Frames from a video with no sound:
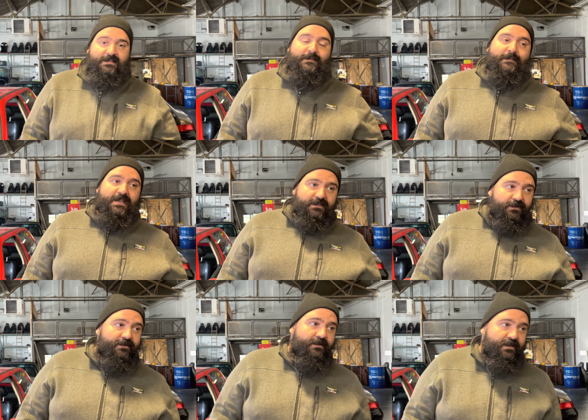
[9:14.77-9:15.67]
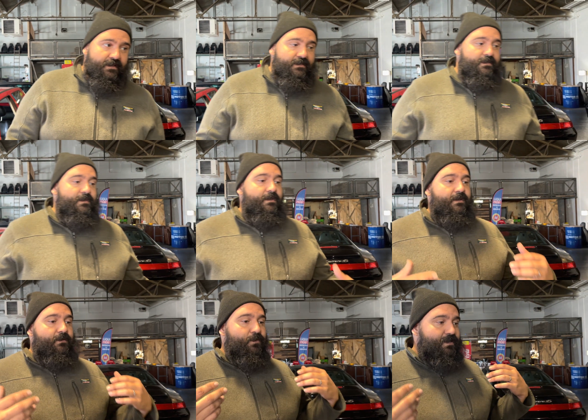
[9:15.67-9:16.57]

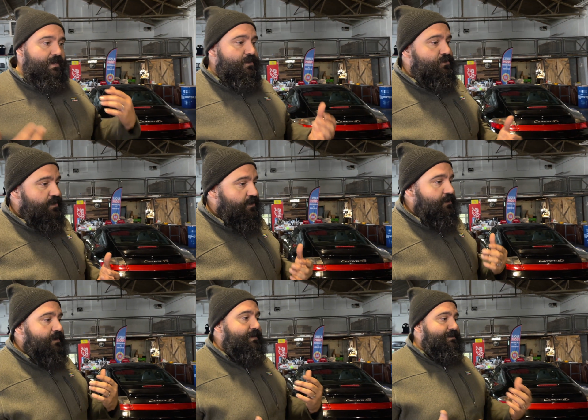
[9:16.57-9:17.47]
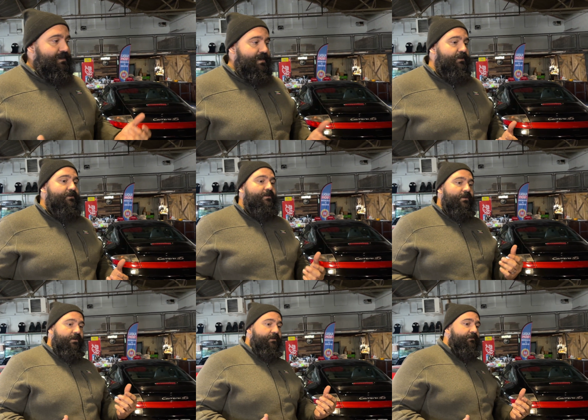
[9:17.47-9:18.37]
Mesker was the engineer and designer
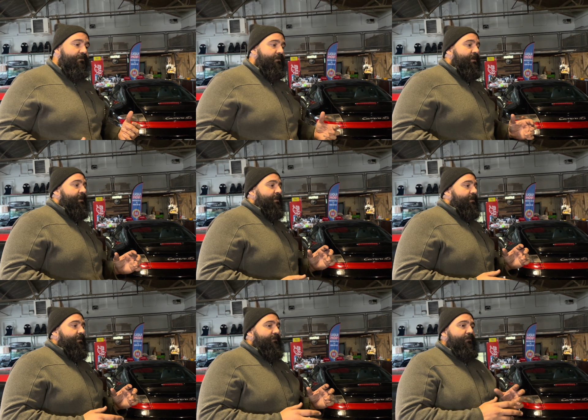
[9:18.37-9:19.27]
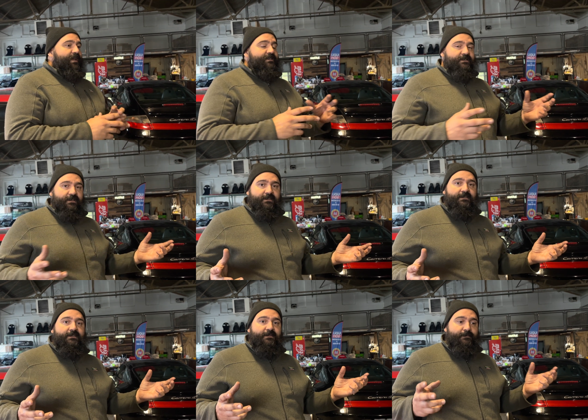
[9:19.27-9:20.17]
of the flat
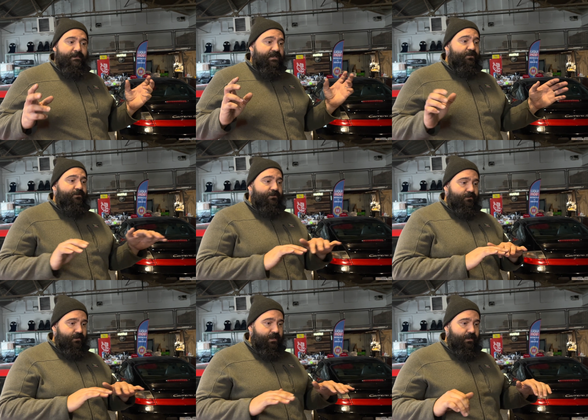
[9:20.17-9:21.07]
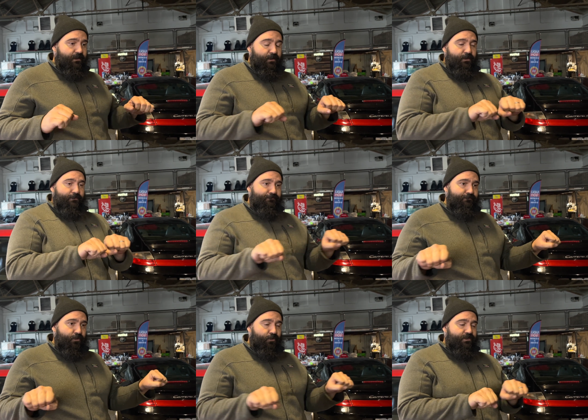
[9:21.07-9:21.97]
six Mesker,
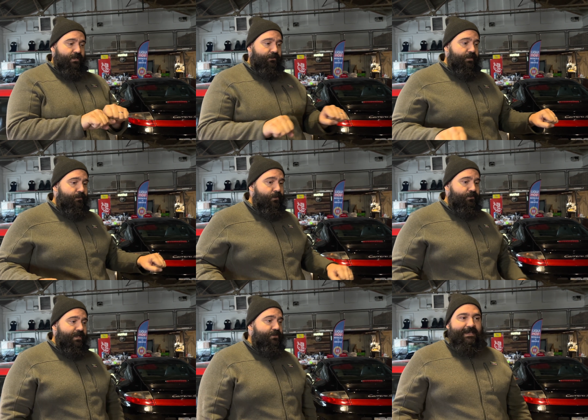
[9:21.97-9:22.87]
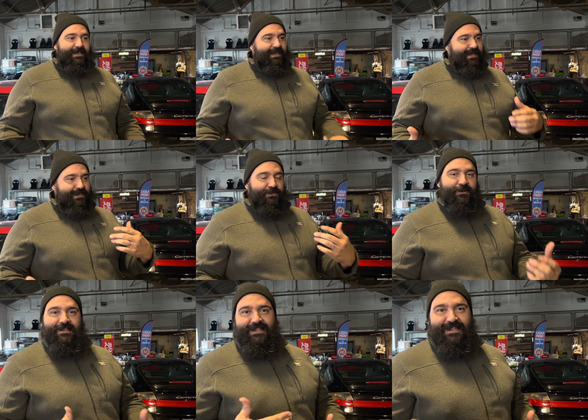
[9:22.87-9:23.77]
horizontally opposed engine. It gets
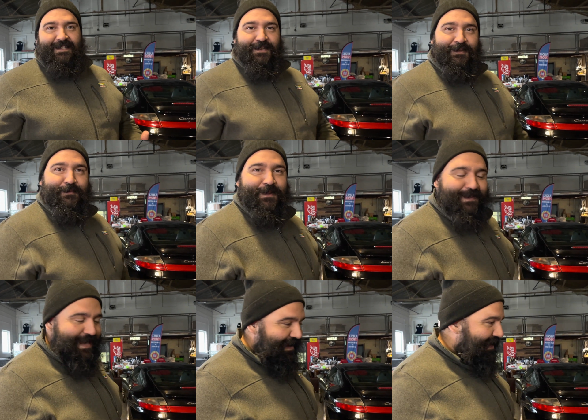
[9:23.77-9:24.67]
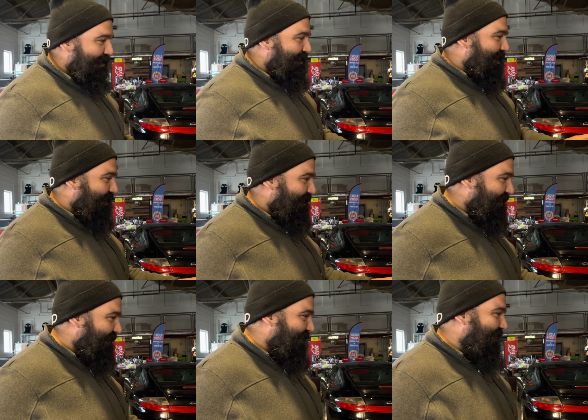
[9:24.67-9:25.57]
crazy detailed, but that's kind of
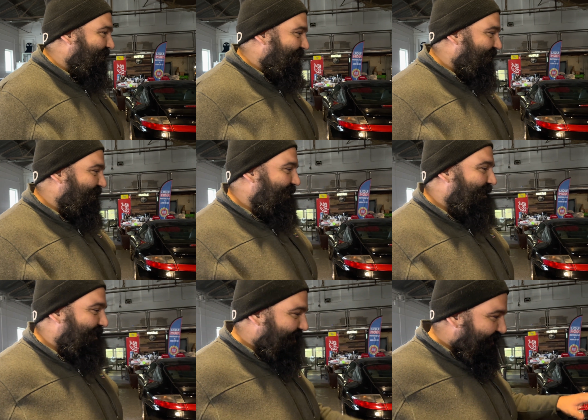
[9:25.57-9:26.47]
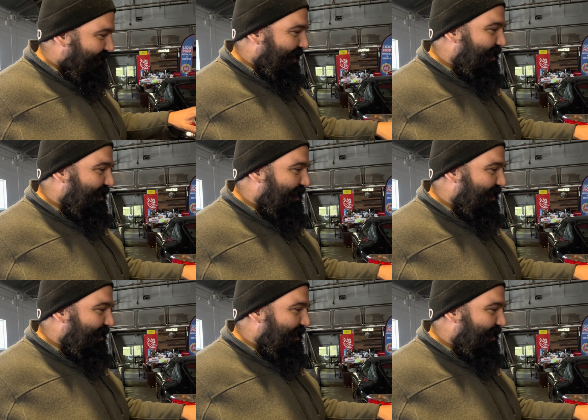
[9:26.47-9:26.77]
the easy